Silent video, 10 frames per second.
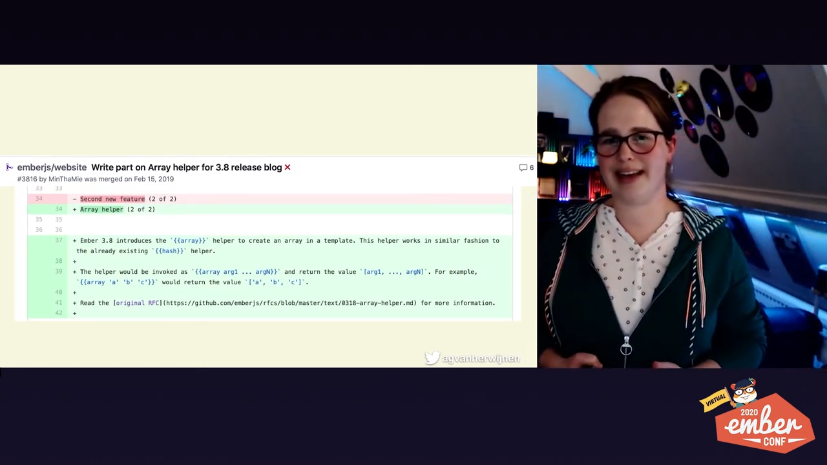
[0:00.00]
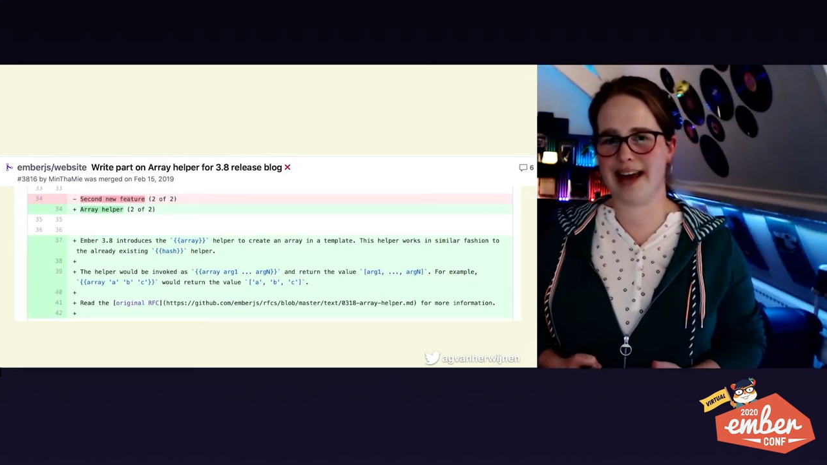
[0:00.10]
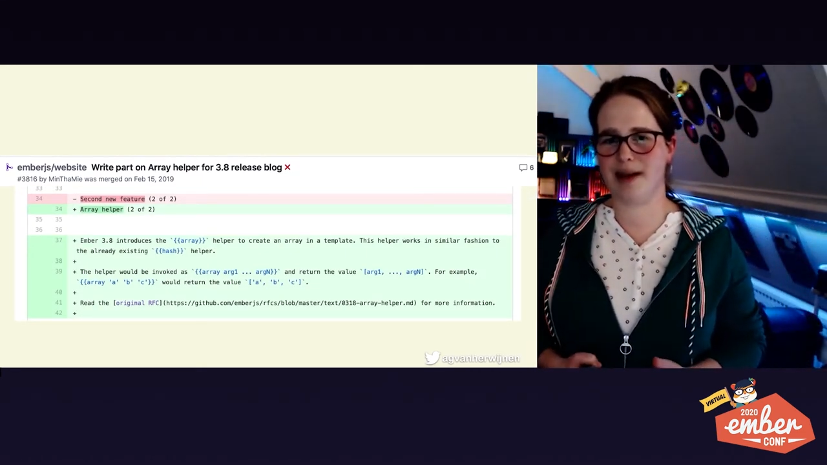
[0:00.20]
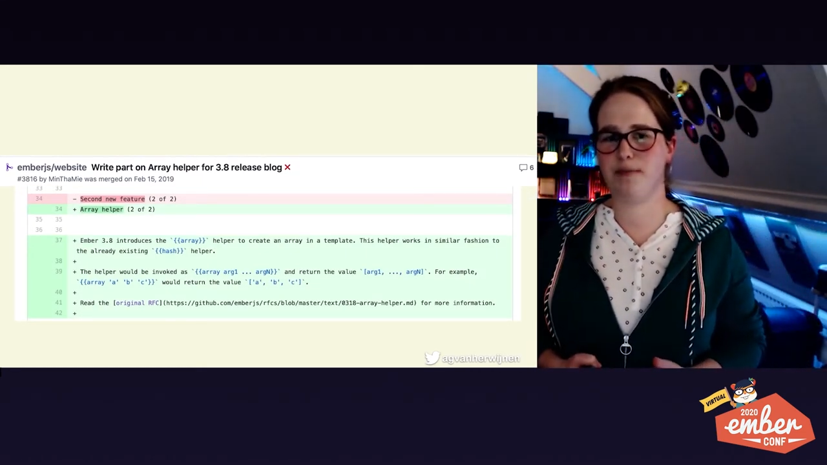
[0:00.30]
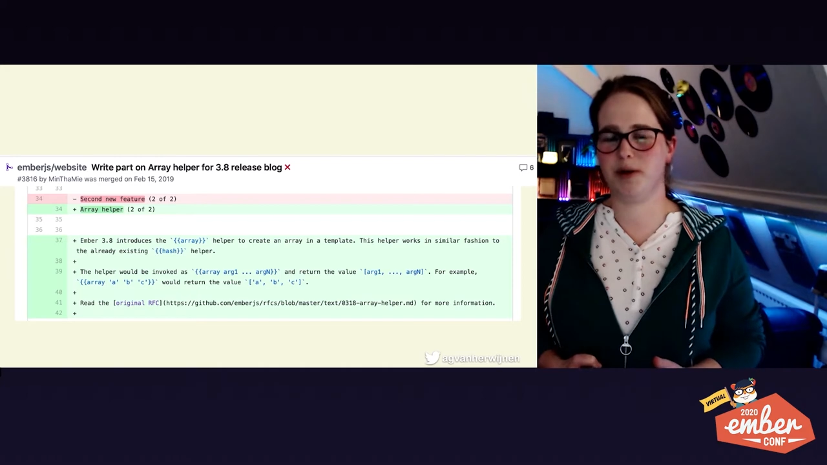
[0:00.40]

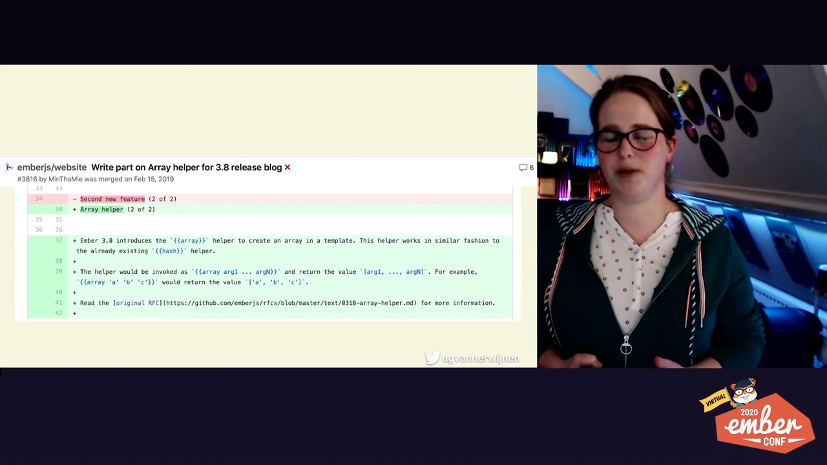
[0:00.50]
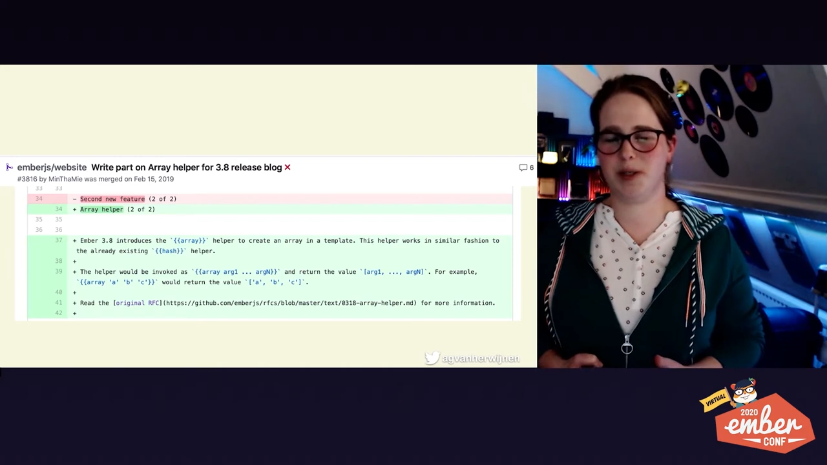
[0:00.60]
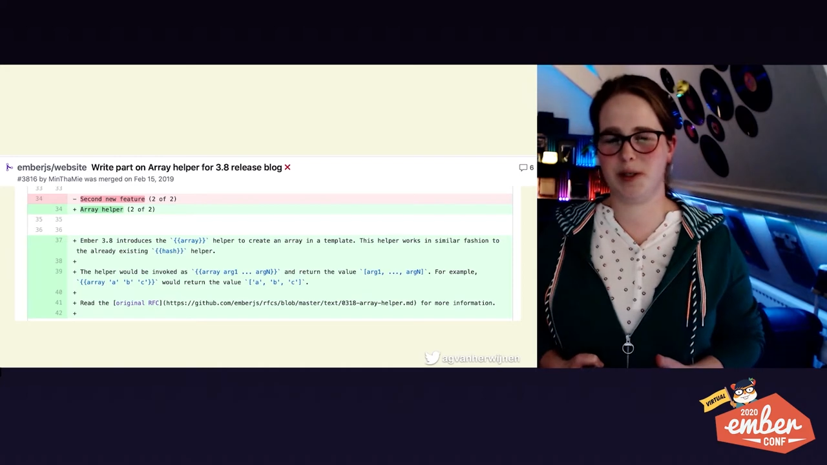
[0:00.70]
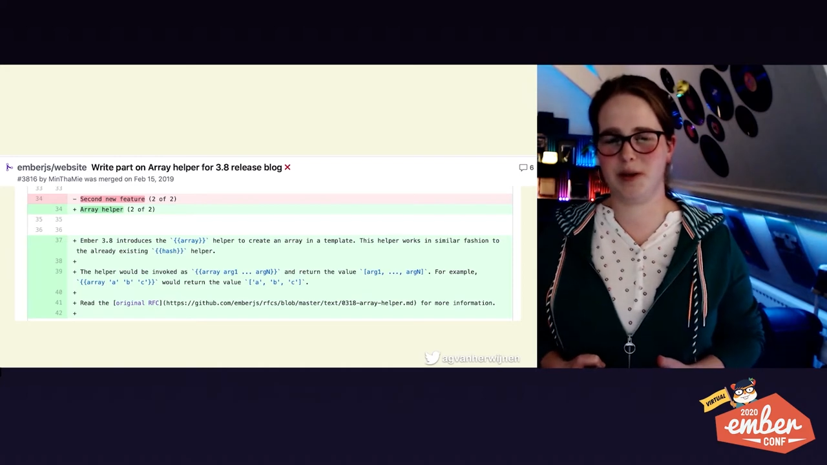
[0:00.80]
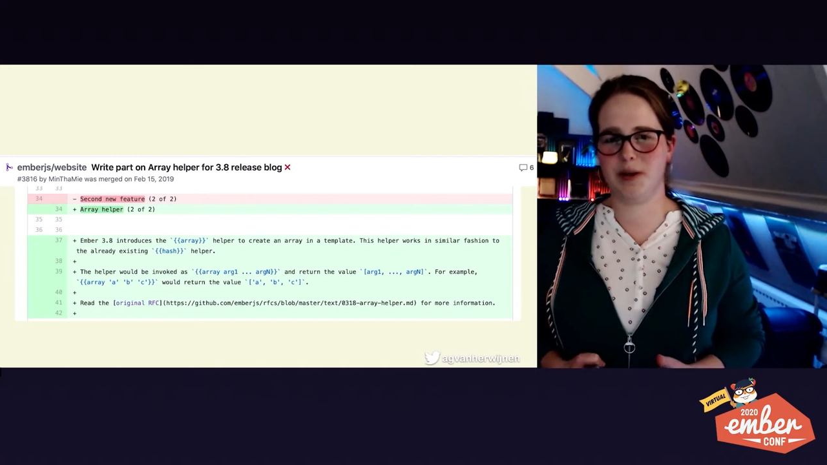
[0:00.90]
able
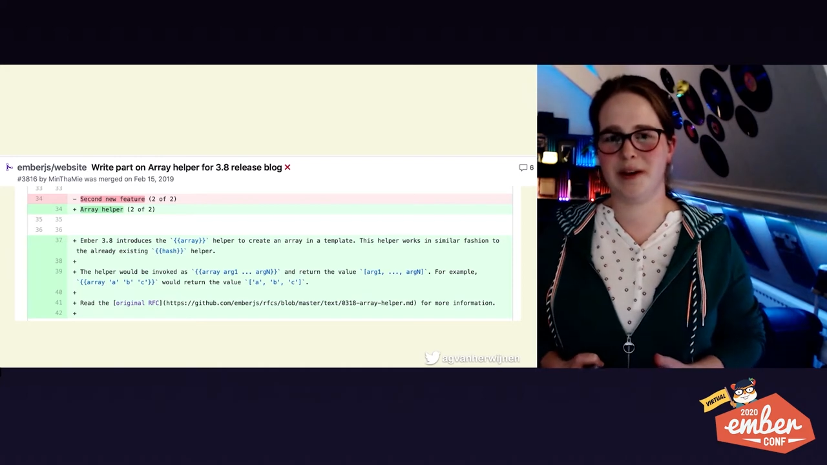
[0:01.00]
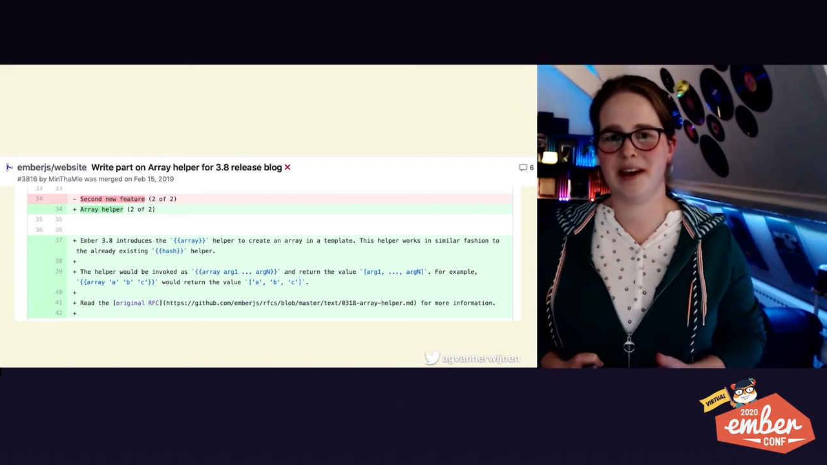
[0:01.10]
to